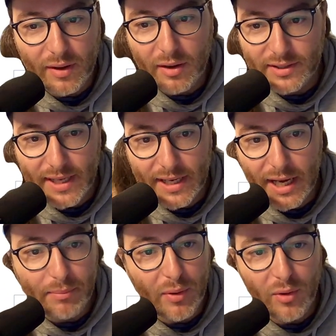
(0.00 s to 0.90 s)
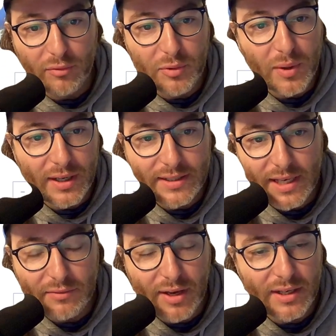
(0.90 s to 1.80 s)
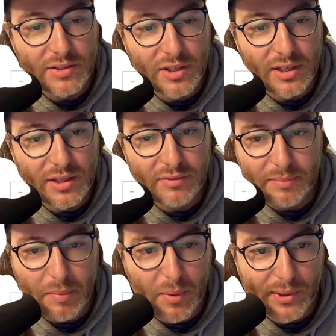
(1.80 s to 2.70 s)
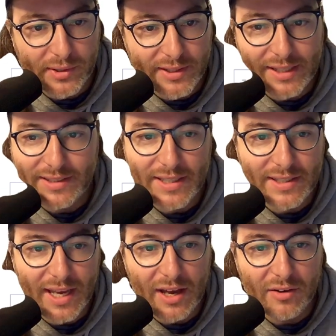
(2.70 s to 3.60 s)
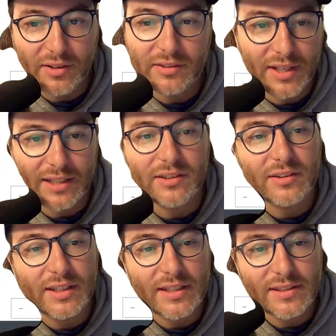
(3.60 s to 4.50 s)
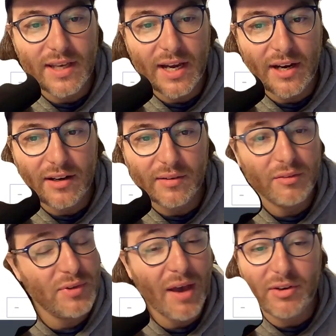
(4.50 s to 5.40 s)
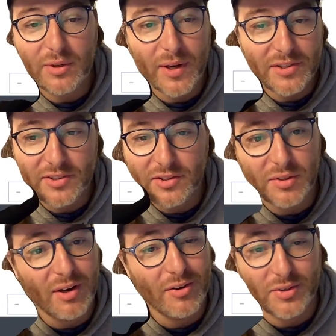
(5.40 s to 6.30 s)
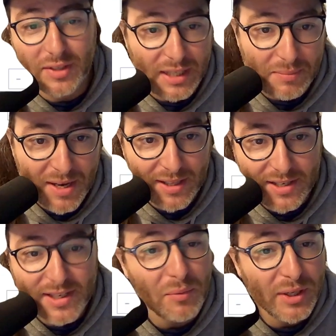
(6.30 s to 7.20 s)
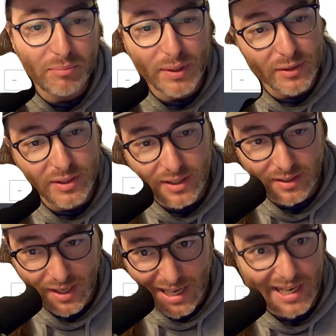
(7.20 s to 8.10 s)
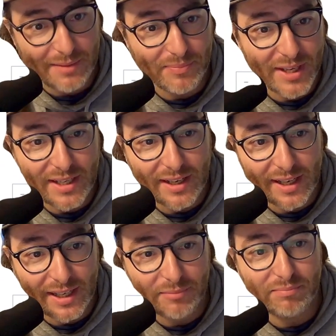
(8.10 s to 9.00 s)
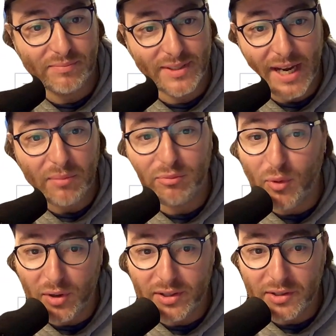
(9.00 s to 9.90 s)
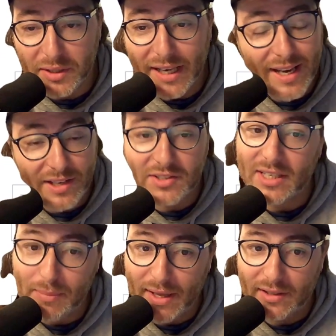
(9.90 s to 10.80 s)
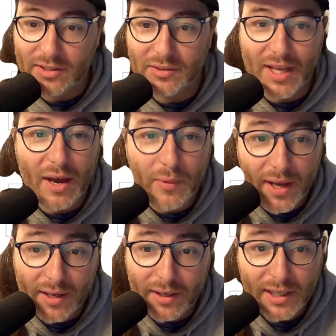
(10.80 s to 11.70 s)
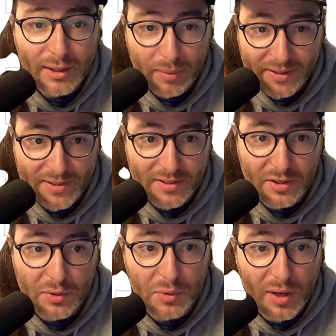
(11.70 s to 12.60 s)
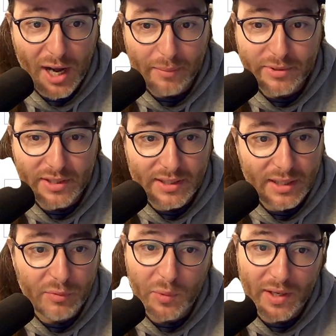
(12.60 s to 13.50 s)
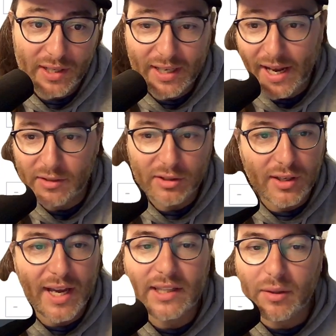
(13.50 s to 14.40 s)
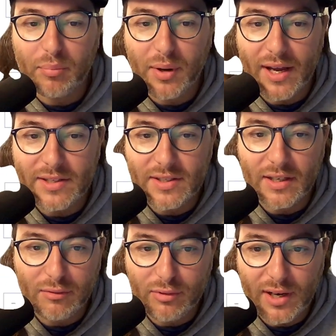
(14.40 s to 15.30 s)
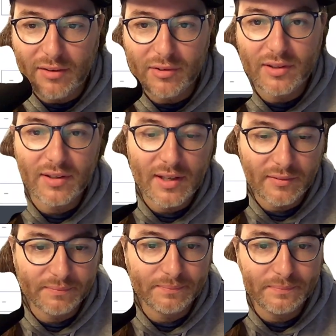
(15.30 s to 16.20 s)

setup, or if you want to take advantage of the Memorial Day discount, you got your links there. If you have any questions, you can also email us and we can build a setup for you and just email it to you that way. But this is a cool option if you want to kind of look at the pricing for everything.